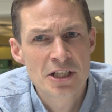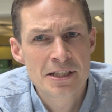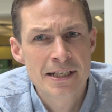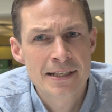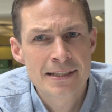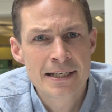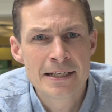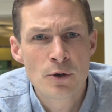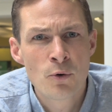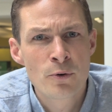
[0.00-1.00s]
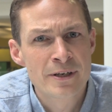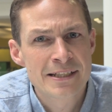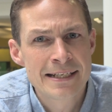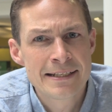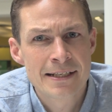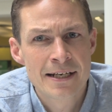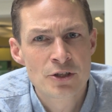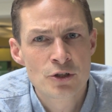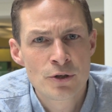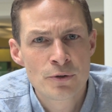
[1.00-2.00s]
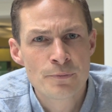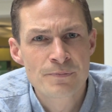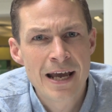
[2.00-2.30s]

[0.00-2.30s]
GCSE or at Key Stage 2,